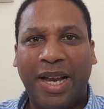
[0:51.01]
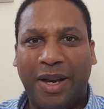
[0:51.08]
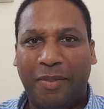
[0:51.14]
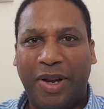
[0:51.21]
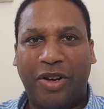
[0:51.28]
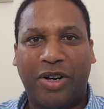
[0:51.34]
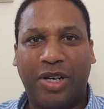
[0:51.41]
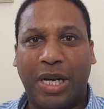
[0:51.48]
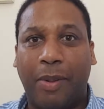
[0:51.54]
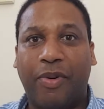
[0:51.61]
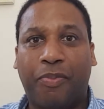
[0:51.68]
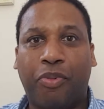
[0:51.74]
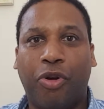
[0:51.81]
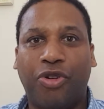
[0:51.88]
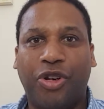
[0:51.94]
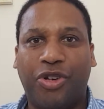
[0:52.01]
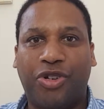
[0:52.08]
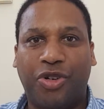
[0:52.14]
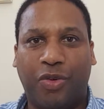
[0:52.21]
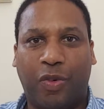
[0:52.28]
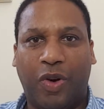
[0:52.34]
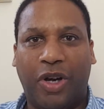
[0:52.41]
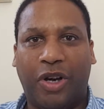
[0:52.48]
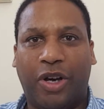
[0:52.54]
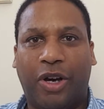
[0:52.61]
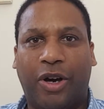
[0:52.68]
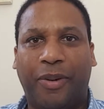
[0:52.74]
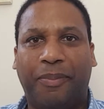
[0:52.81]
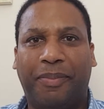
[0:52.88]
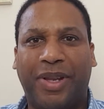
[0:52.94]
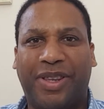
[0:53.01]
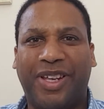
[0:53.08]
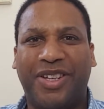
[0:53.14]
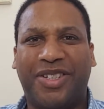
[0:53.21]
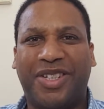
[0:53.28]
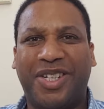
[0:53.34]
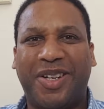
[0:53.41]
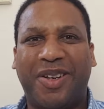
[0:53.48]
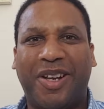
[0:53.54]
depending on the type of project you work on. But there's